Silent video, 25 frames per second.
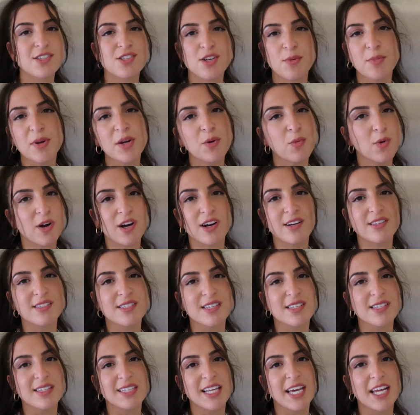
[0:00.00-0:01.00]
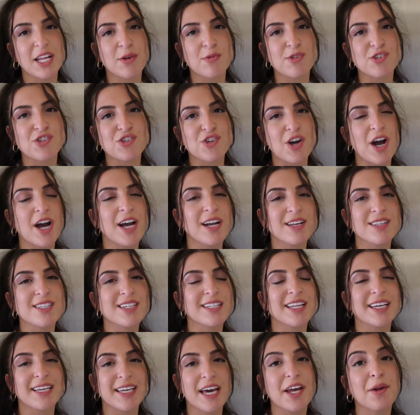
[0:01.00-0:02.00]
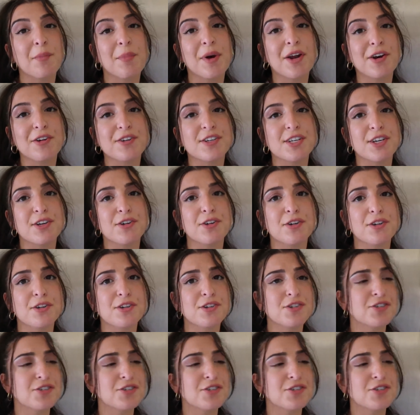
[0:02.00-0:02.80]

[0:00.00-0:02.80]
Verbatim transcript: In so many words, this lady was trying to like get a better deal.